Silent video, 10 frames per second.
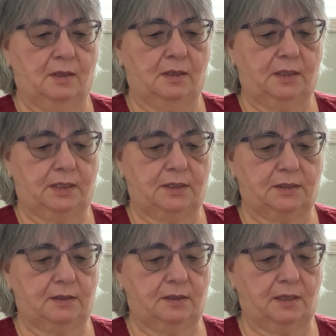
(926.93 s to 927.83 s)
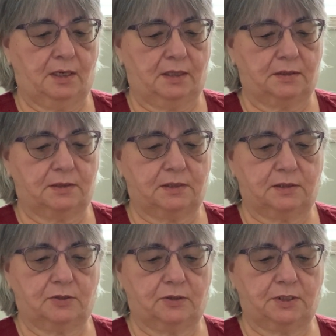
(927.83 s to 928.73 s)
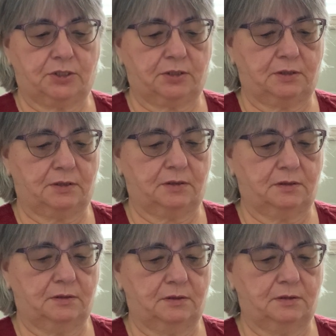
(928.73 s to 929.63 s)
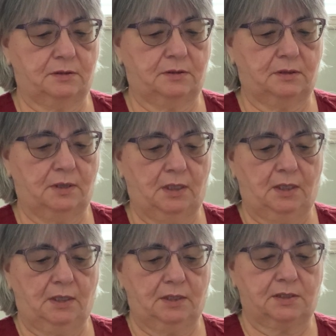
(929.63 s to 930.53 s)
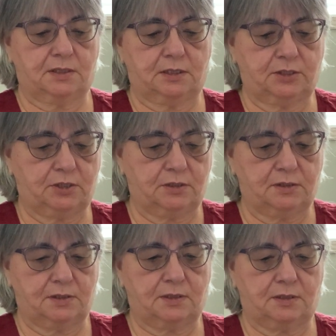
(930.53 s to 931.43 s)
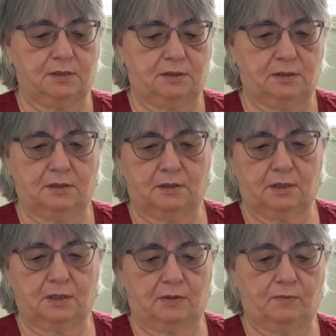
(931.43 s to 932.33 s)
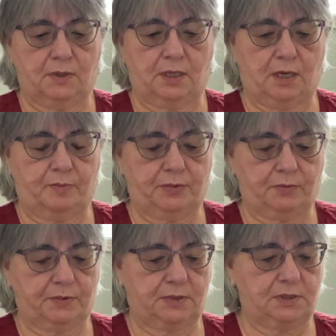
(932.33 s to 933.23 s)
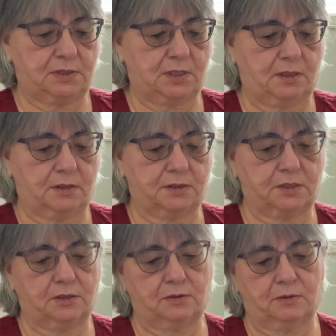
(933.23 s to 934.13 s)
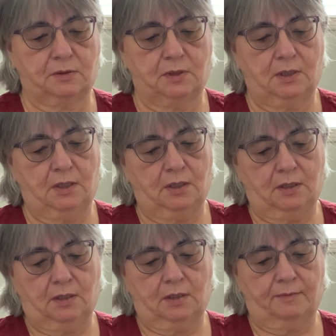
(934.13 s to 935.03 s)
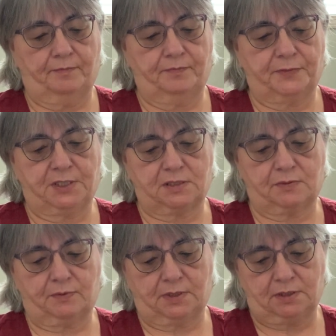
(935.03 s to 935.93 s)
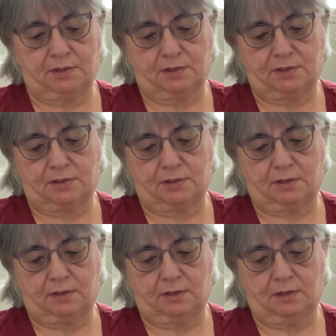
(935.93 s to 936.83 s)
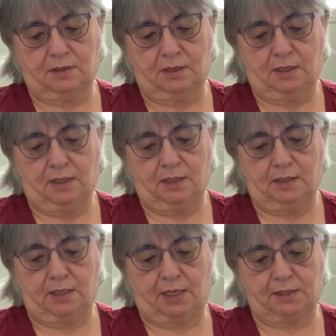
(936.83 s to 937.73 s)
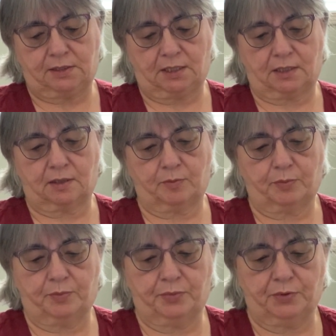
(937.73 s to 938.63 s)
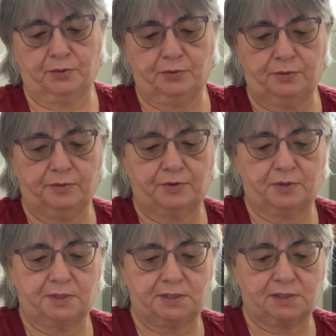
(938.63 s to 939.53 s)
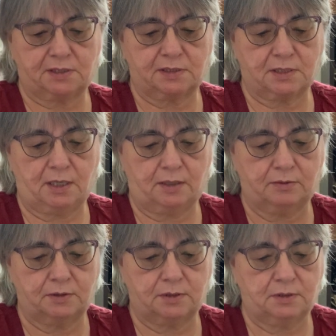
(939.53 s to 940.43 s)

linen at Traditional Stitches, and I'm really happy with these colors too. This one is Nantucket Brew 36 count